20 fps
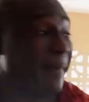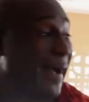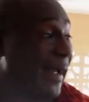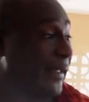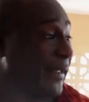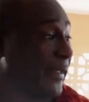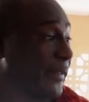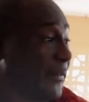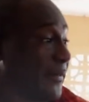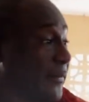
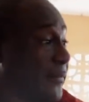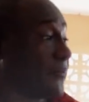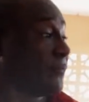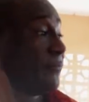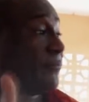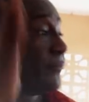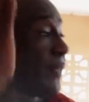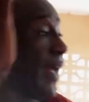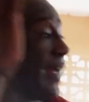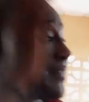mark,
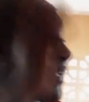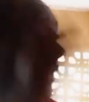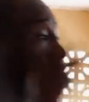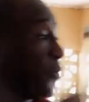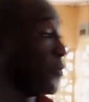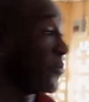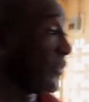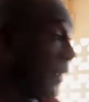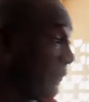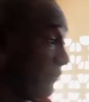
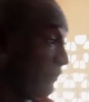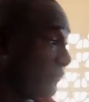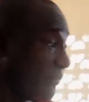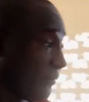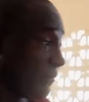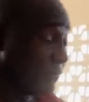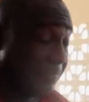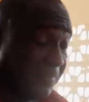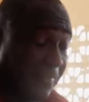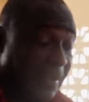execute them."
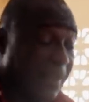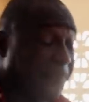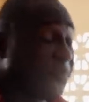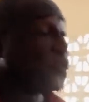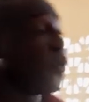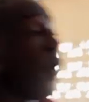If you